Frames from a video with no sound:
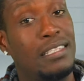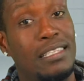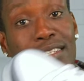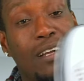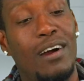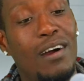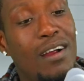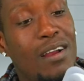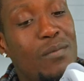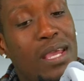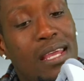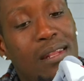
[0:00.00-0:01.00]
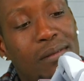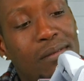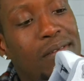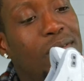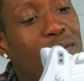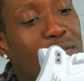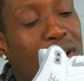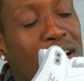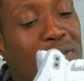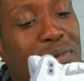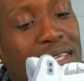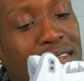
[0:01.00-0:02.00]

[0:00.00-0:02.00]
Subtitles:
These are hard, man. Reminds